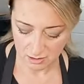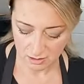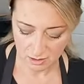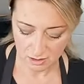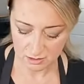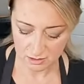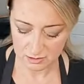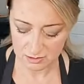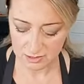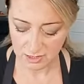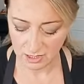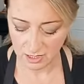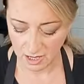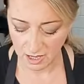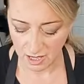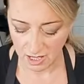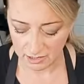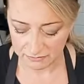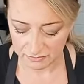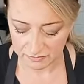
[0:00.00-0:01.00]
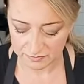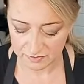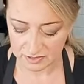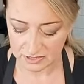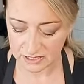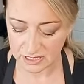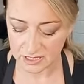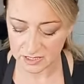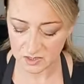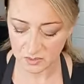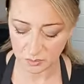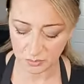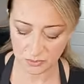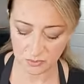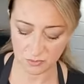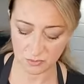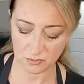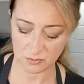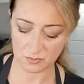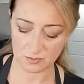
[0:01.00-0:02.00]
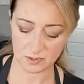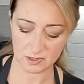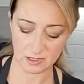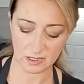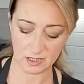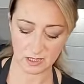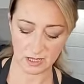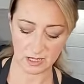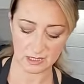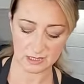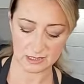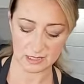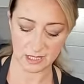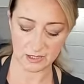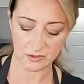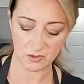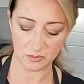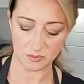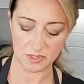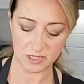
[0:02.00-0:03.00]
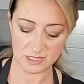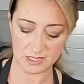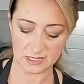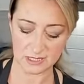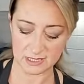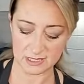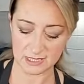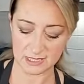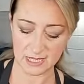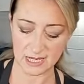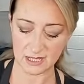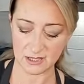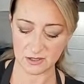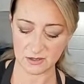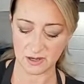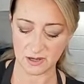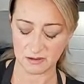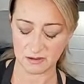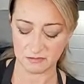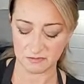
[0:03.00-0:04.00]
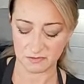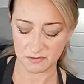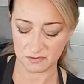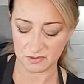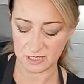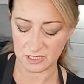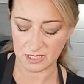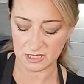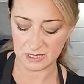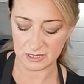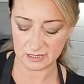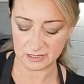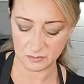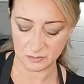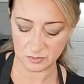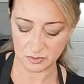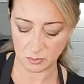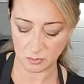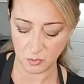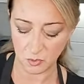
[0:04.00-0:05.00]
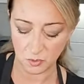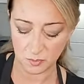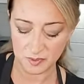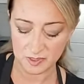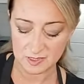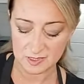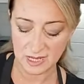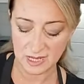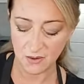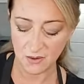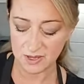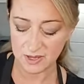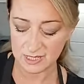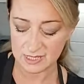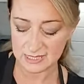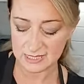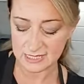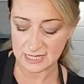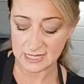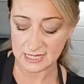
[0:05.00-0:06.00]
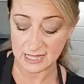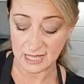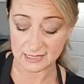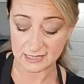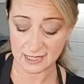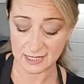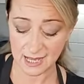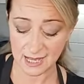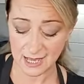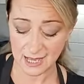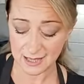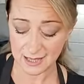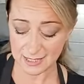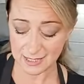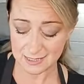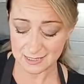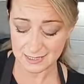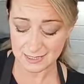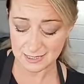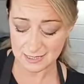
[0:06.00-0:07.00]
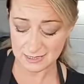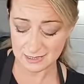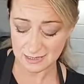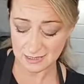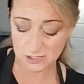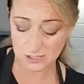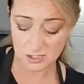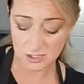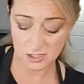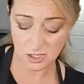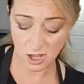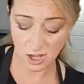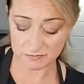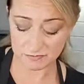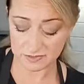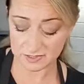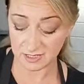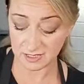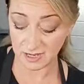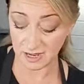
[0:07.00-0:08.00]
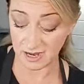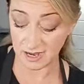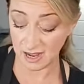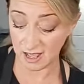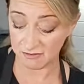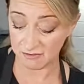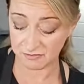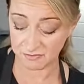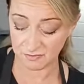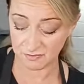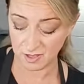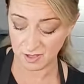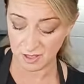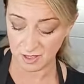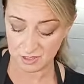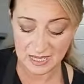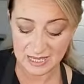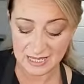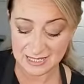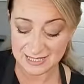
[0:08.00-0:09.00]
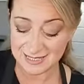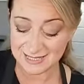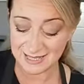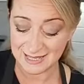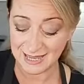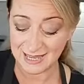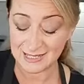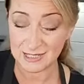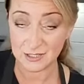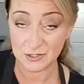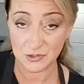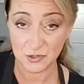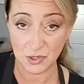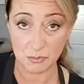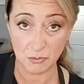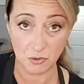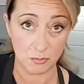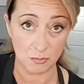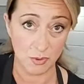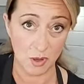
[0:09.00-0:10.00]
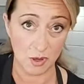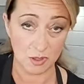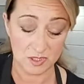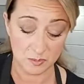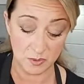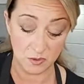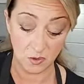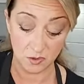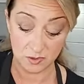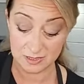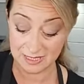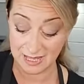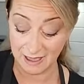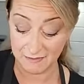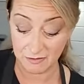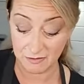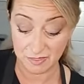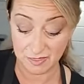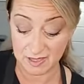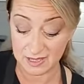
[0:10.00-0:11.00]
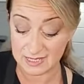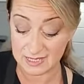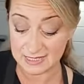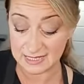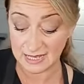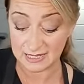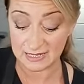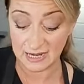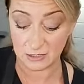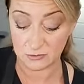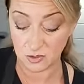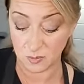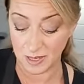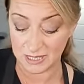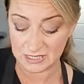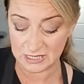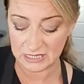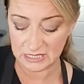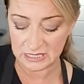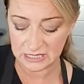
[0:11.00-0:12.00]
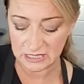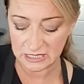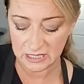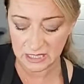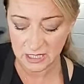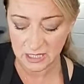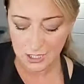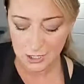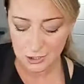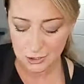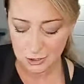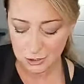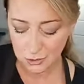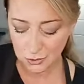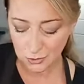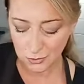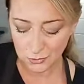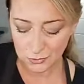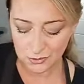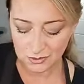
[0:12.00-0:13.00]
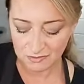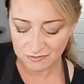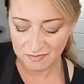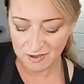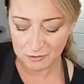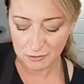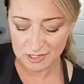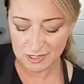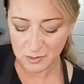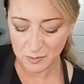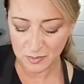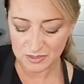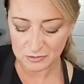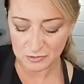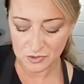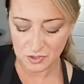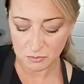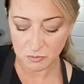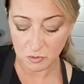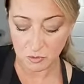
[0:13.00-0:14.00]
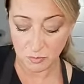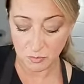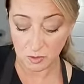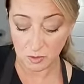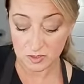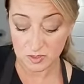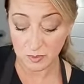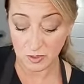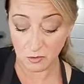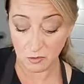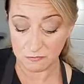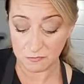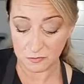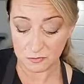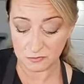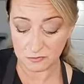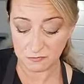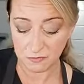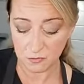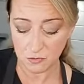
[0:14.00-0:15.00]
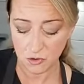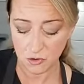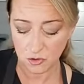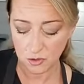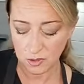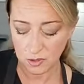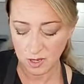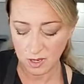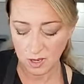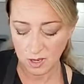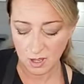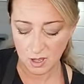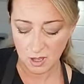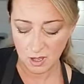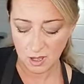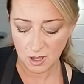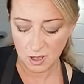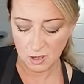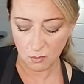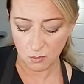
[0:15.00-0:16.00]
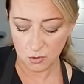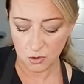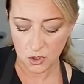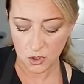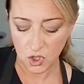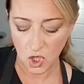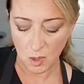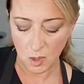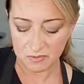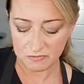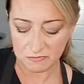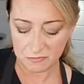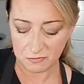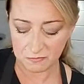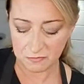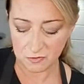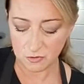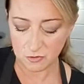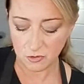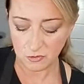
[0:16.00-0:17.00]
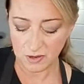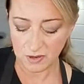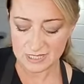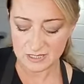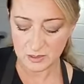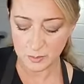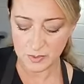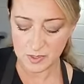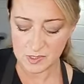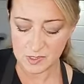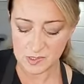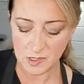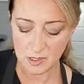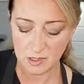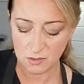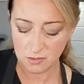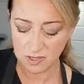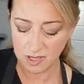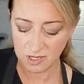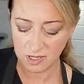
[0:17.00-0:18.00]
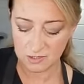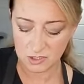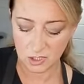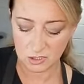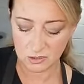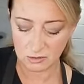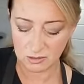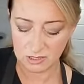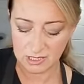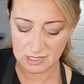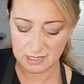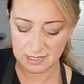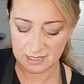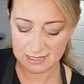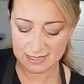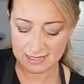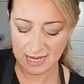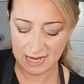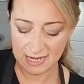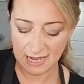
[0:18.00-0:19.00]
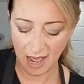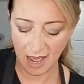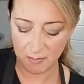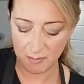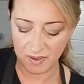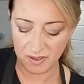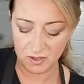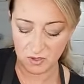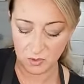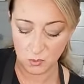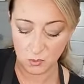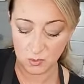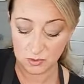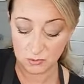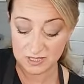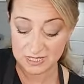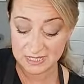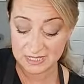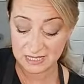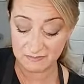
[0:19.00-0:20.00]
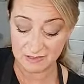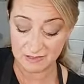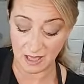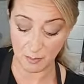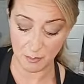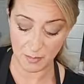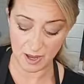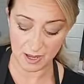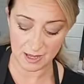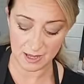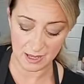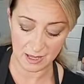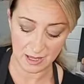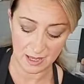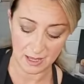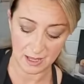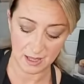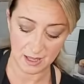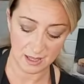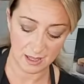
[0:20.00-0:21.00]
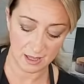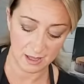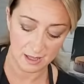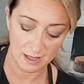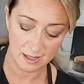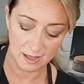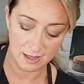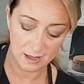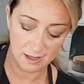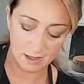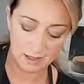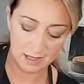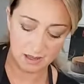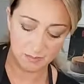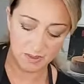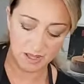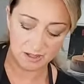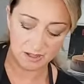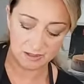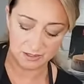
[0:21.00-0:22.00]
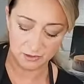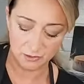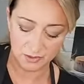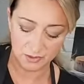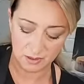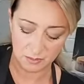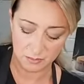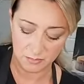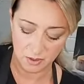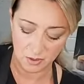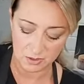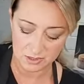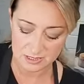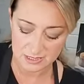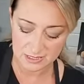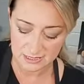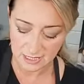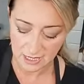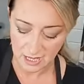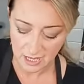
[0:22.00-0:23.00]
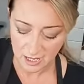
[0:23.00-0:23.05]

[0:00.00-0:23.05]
I'll say half of a teaspoon, and then you mix it together, and if you need a little bit more, because now I can see that this is soft enough, is in the description box below, because everything is sent automatically. So you can find the recipe in the description box below. For the future workshop and for future recipes, you can totally sign up and you will receive them by email in your inbox.